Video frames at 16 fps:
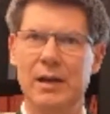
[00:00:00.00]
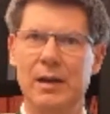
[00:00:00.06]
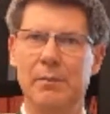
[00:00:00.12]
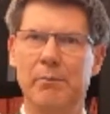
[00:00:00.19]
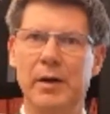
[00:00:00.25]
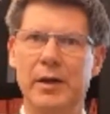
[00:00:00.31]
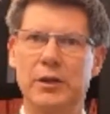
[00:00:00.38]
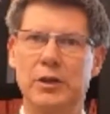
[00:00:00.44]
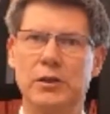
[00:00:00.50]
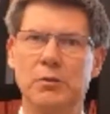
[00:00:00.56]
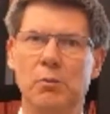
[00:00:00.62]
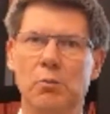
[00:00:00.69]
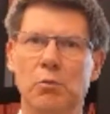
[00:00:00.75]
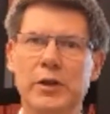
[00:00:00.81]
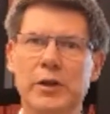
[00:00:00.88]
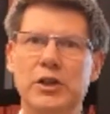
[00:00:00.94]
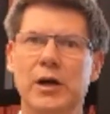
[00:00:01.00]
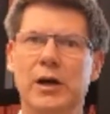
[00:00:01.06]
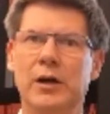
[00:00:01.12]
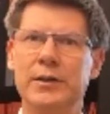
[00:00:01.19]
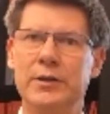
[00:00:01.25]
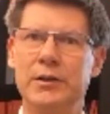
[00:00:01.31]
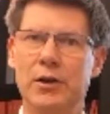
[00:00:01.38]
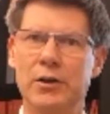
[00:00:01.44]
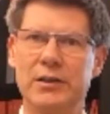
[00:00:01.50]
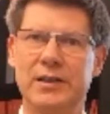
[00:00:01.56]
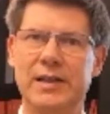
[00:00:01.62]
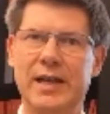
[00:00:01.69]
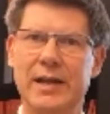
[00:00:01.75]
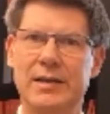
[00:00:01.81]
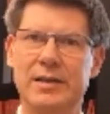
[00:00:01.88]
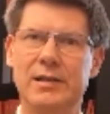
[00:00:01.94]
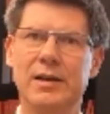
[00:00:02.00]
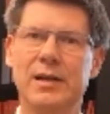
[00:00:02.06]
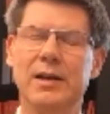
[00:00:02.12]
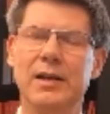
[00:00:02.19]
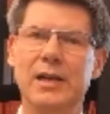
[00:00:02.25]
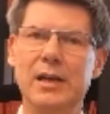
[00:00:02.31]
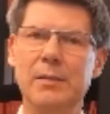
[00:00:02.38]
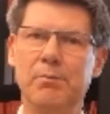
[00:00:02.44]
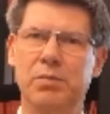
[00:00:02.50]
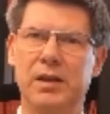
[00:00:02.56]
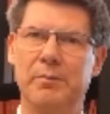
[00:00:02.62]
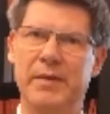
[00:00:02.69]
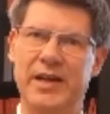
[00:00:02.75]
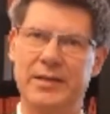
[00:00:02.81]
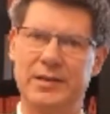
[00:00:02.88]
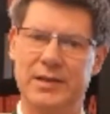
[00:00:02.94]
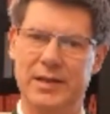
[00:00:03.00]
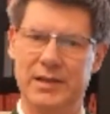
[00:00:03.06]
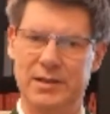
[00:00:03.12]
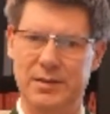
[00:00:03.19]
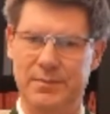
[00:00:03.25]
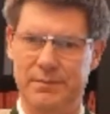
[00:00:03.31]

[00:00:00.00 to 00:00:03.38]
but which are not yet implemented.